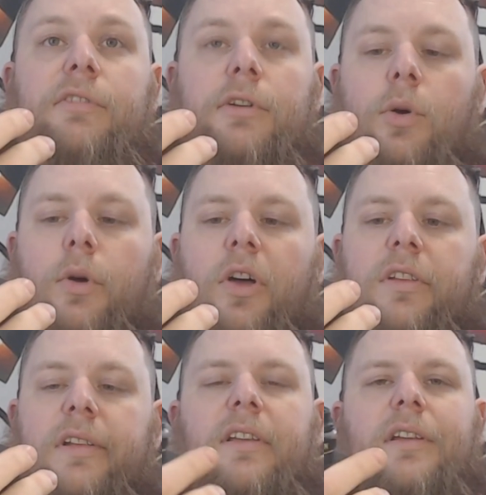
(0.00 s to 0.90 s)
coil
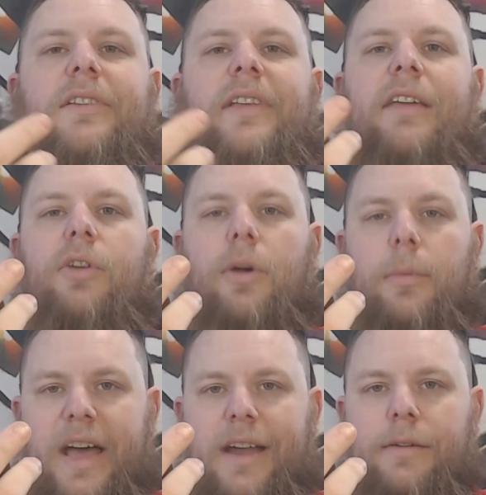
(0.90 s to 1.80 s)
that's going to save you on
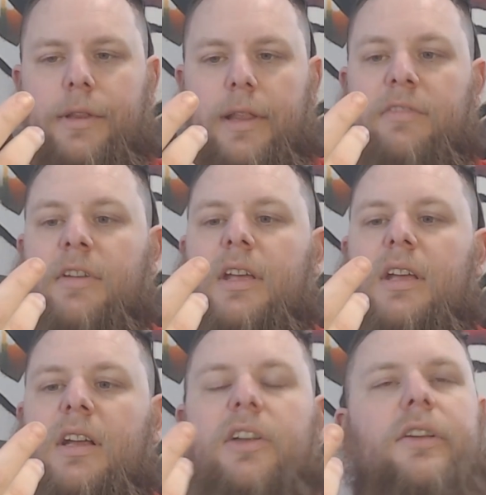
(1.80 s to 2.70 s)
battery life,
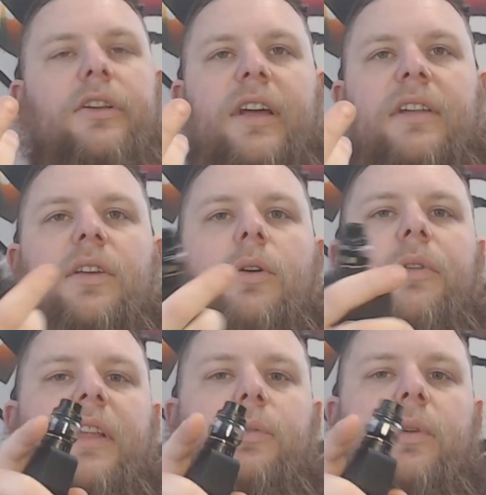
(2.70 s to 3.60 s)
you can do that too. And
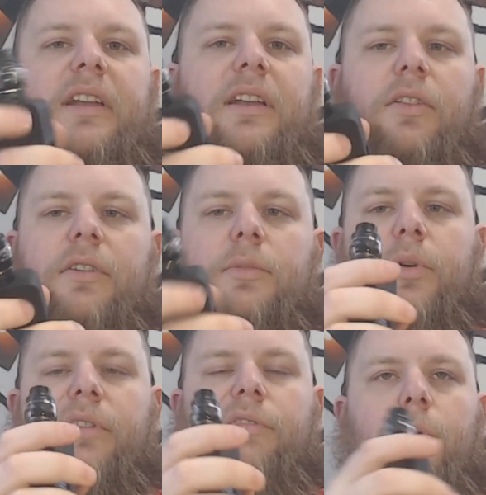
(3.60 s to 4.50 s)
that's what I did on this
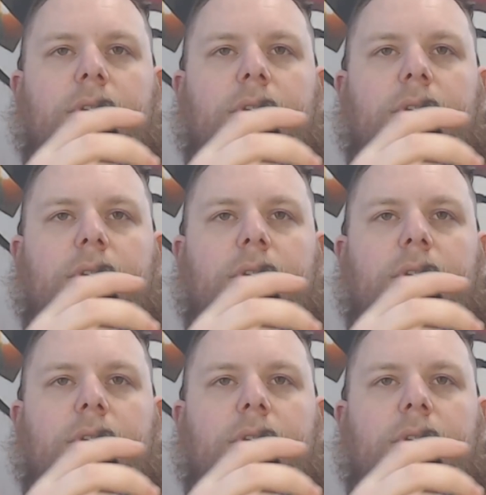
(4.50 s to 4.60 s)
0.4 right